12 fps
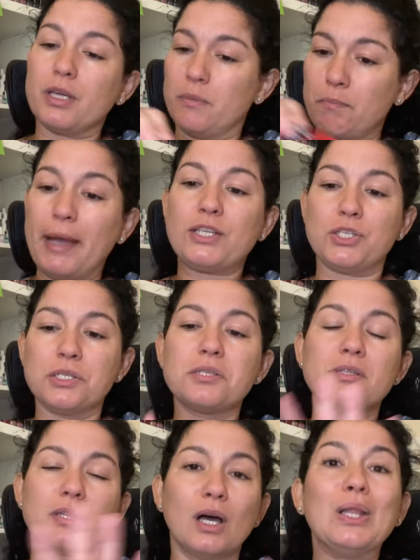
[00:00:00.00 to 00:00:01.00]
it matches
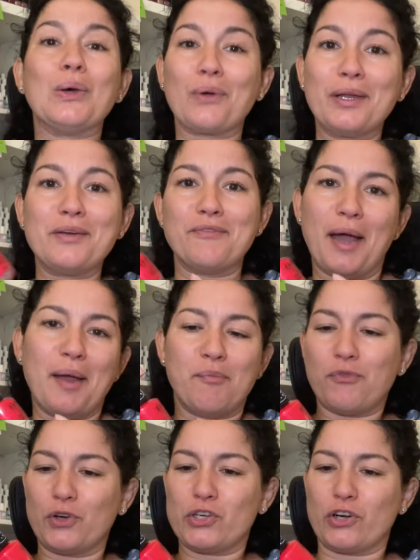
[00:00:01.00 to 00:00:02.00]
the Hello Kitty vibe
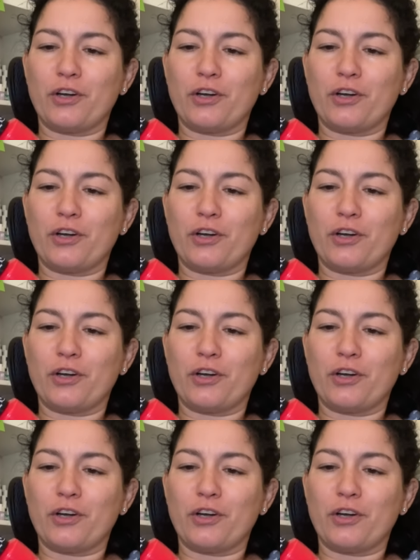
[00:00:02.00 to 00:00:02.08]
for sure.